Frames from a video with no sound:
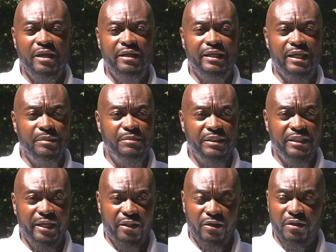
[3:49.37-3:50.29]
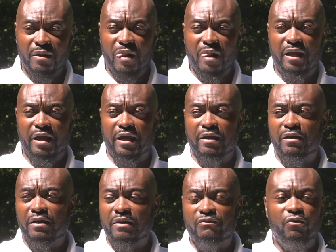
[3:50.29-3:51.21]
came together
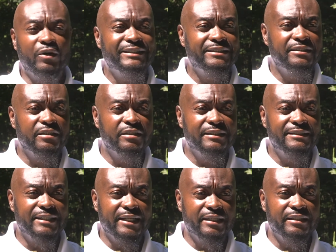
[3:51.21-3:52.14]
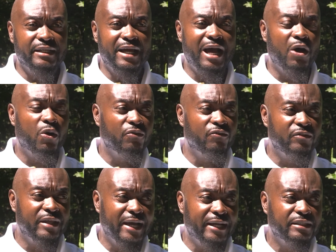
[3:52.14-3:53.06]
and voiced their dissent, and out of
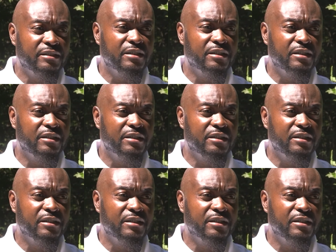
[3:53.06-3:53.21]
that